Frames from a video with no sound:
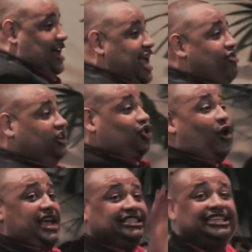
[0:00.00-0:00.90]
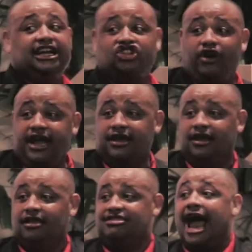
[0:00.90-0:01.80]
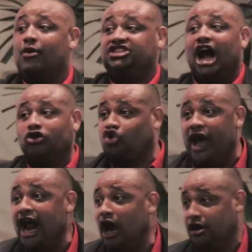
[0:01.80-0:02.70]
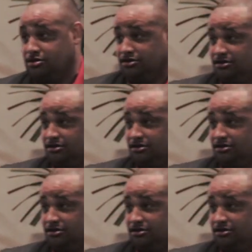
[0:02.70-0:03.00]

In the 20th century, there was no Twitter.